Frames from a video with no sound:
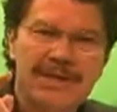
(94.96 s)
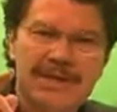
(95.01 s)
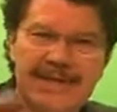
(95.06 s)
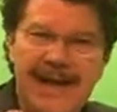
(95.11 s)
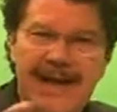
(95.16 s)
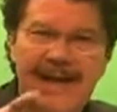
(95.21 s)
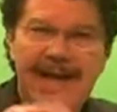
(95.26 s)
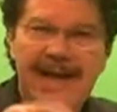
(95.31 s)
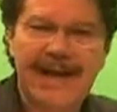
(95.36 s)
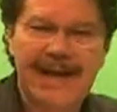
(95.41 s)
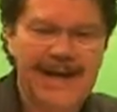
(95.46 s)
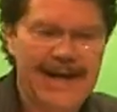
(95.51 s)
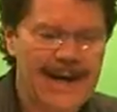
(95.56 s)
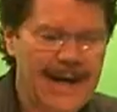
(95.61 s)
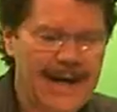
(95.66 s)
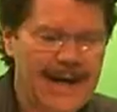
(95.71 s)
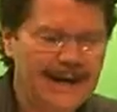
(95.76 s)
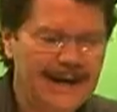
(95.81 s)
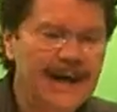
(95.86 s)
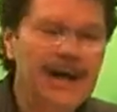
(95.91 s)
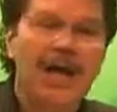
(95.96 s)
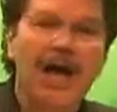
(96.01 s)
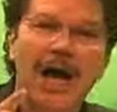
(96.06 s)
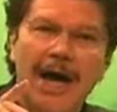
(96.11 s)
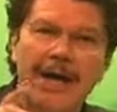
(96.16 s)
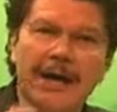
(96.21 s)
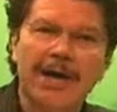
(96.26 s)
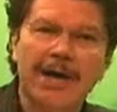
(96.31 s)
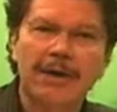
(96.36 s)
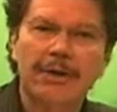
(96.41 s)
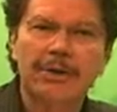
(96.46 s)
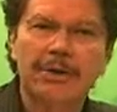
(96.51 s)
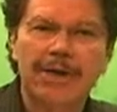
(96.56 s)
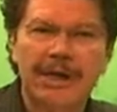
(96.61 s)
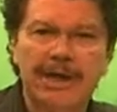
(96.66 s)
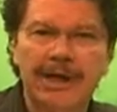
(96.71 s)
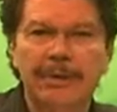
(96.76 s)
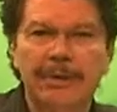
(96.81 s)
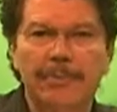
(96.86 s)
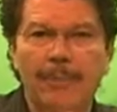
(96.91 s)
day and night. Another
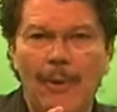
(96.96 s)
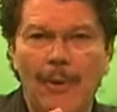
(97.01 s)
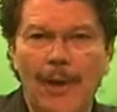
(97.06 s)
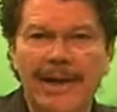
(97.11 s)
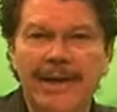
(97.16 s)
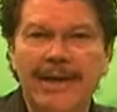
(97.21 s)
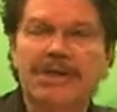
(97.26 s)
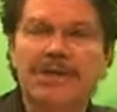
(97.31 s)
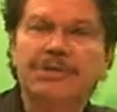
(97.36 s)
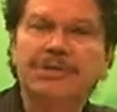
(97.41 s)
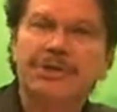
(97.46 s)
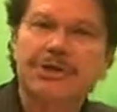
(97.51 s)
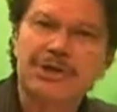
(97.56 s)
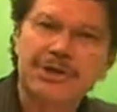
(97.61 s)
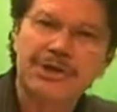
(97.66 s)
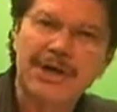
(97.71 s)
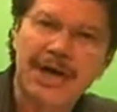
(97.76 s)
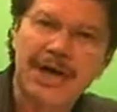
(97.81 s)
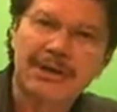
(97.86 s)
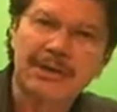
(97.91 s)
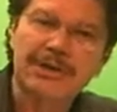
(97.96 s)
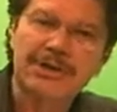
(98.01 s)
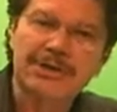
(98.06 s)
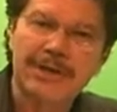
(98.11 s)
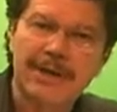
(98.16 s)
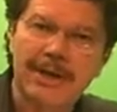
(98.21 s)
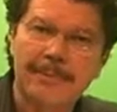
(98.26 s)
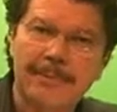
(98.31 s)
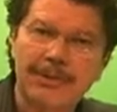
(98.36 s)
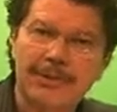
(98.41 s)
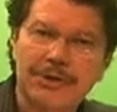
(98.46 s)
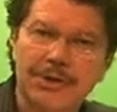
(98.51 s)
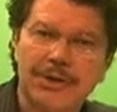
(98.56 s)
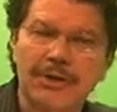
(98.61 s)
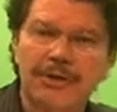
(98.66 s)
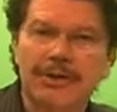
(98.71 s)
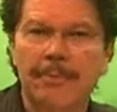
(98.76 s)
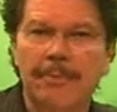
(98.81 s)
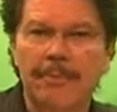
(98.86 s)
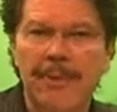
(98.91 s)
key point is to check the
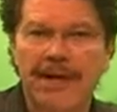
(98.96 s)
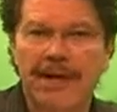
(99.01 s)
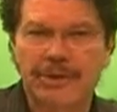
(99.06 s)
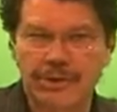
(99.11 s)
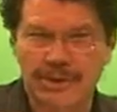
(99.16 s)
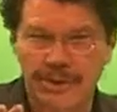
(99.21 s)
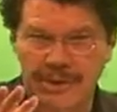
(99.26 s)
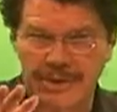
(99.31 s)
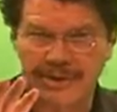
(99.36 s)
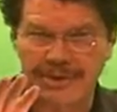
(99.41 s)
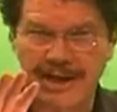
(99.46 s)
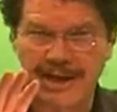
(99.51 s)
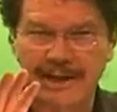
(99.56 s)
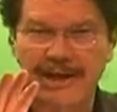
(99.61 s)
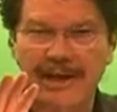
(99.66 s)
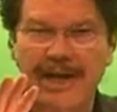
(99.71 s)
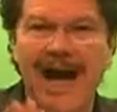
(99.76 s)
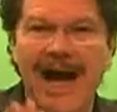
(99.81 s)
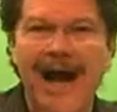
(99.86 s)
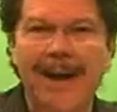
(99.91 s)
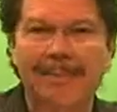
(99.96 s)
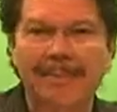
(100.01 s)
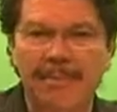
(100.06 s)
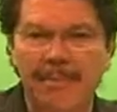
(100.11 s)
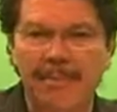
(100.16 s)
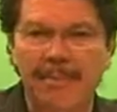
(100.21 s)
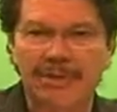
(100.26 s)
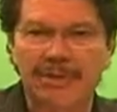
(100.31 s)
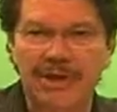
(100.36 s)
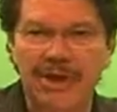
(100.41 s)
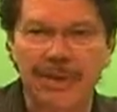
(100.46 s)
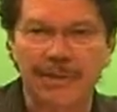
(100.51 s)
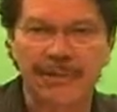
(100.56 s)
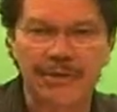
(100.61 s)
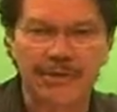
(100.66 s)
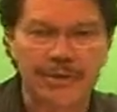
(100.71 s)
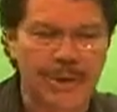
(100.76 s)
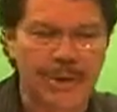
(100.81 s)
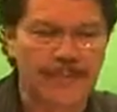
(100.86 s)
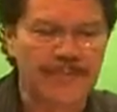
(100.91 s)
temperature to make sure it's at the optimum
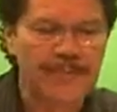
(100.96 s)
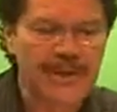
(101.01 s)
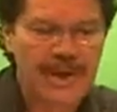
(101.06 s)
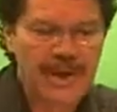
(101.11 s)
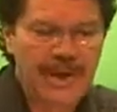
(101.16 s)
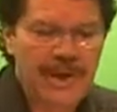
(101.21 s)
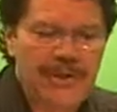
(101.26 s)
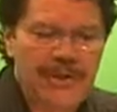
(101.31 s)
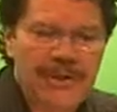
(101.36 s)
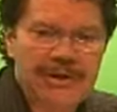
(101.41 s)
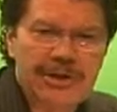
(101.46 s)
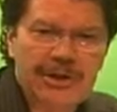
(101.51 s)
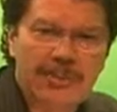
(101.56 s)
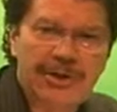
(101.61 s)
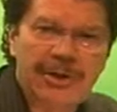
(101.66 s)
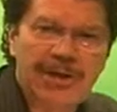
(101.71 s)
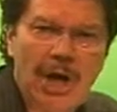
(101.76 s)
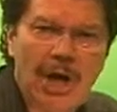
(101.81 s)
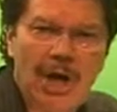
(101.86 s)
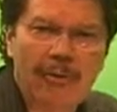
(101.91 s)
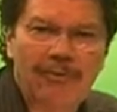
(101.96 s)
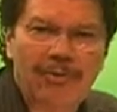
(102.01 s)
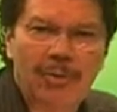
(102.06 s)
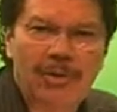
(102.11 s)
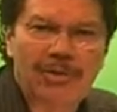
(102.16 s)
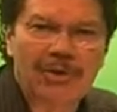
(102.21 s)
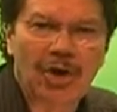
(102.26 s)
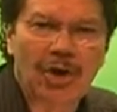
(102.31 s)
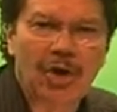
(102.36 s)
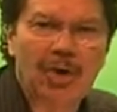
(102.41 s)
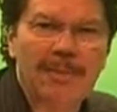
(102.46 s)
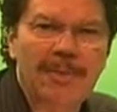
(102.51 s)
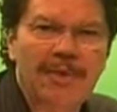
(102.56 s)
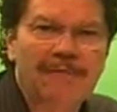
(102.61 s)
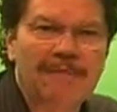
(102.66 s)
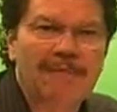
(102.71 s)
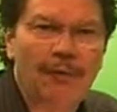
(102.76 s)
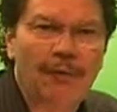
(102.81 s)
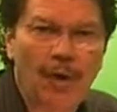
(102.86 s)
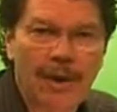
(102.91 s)
temperature. This will be covered with
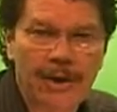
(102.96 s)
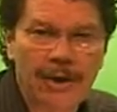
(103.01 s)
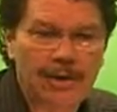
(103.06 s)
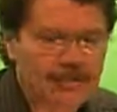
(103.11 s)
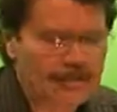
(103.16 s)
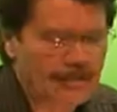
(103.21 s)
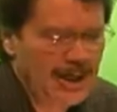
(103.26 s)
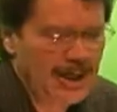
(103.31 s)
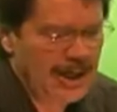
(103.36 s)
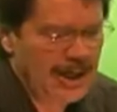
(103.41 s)
aluminum foil,